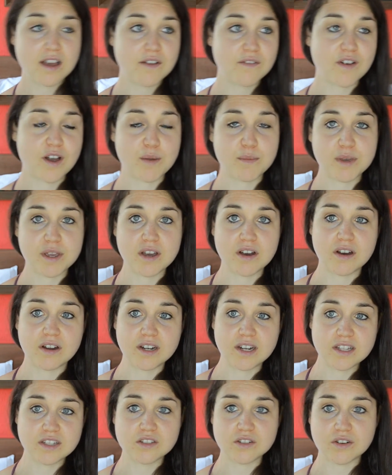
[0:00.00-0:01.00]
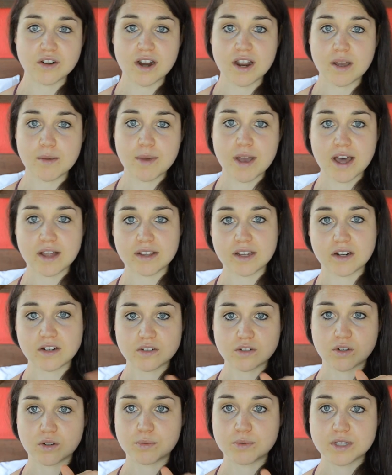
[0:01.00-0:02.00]
Find me on Instagram, Ali
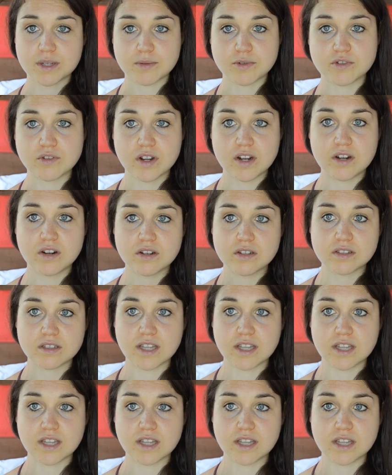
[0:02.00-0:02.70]
underscore Perception Trainers.